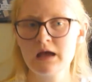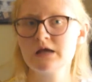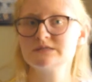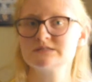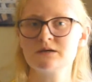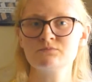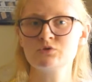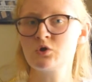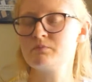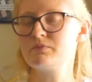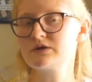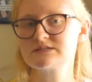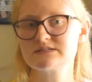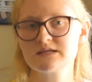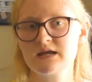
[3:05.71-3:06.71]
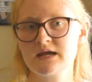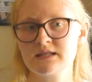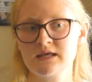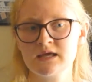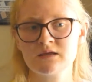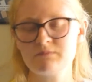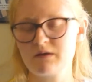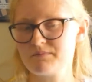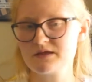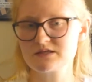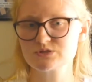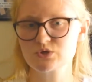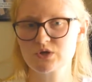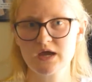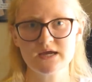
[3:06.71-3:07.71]
some notebooks that I need, my
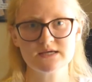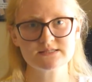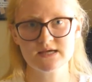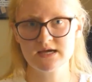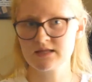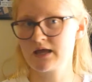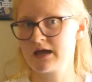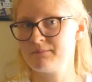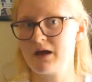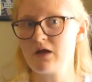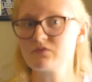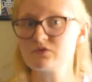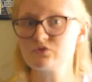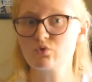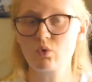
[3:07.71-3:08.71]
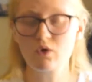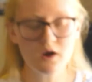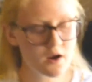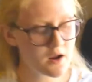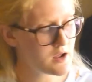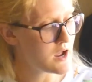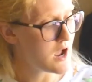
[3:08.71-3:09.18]
pencil case, and I'm out the door.